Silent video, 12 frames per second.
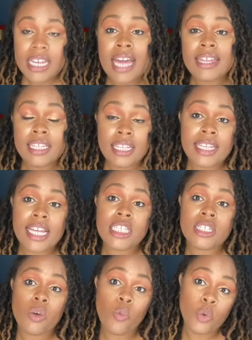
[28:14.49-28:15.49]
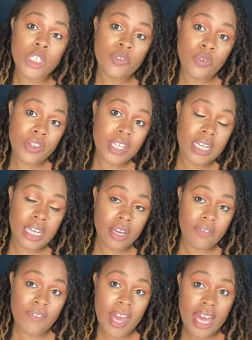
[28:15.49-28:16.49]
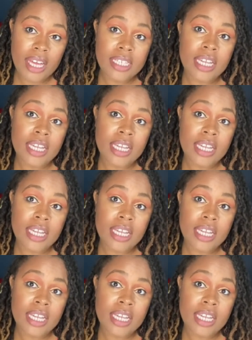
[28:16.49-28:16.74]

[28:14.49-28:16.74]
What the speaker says: I think that that's wishful thinking of fans.